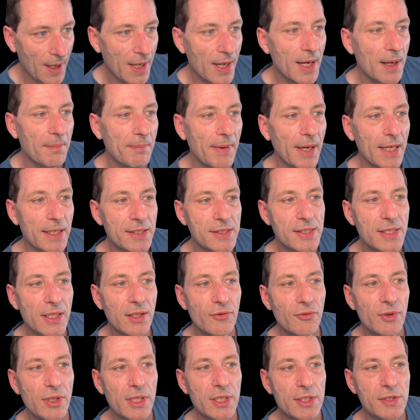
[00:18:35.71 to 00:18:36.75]
Make
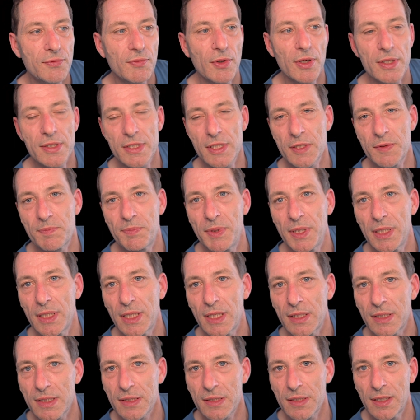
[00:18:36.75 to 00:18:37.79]
series versus bin
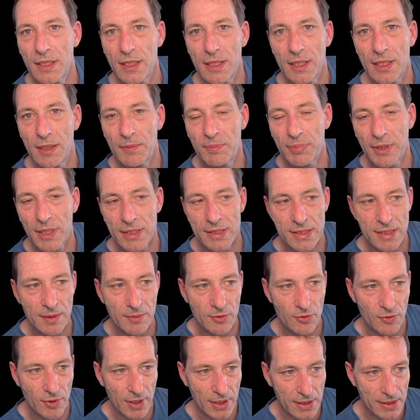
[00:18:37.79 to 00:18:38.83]
and
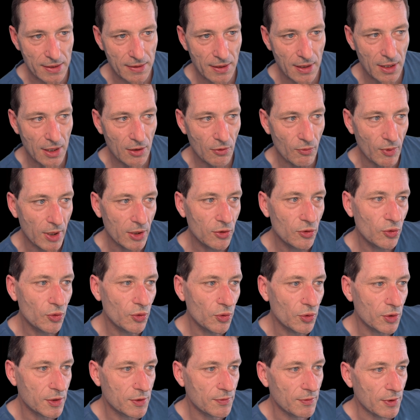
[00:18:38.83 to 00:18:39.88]
+summarize. When to
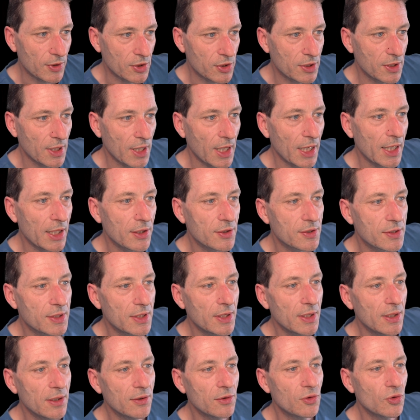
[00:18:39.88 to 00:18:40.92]
use which? I
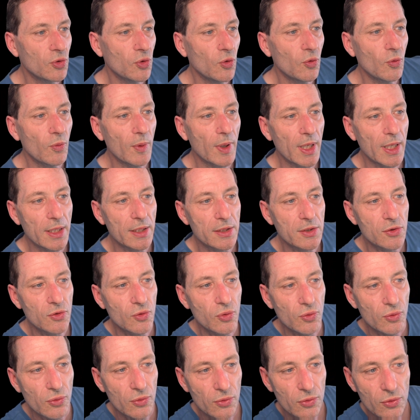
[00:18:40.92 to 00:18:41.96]
see two ways
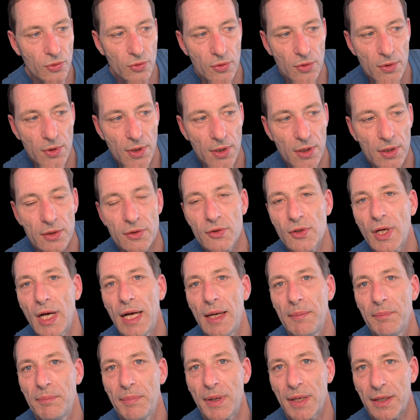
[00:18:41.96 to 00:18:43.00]
to
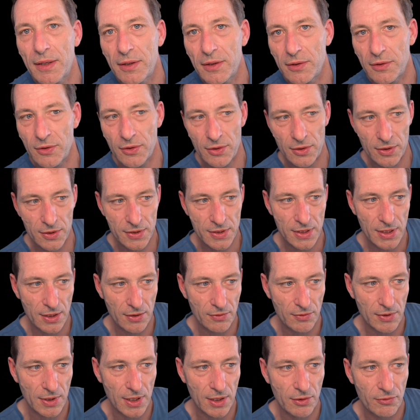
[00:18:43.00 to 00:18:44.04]
time bucket
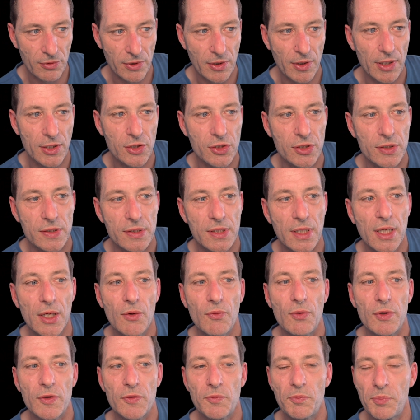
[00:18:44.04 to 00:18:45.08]
aggregations.
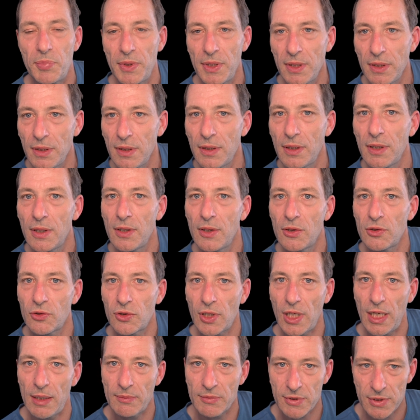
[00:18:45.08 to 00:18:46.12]
With bin,
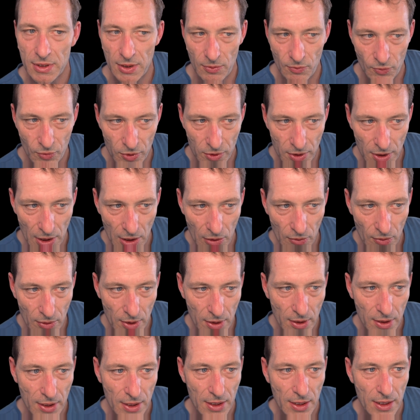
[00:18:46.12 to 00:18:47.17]
timestamp 1
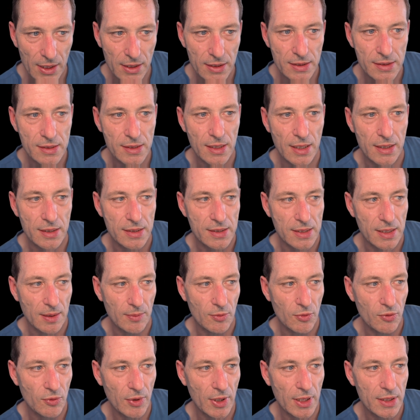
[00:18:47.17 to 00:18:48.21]
hour, inside
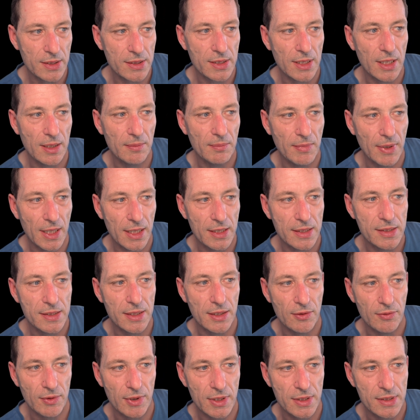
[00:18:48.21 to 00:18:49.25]
summarize, and make
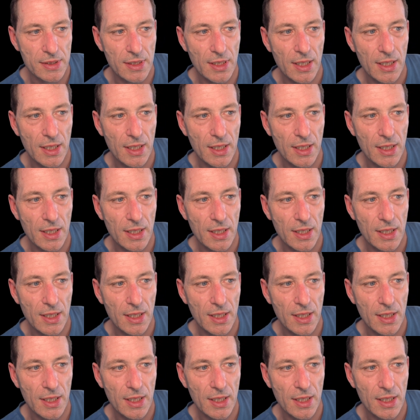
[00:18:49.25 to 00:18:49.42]
series.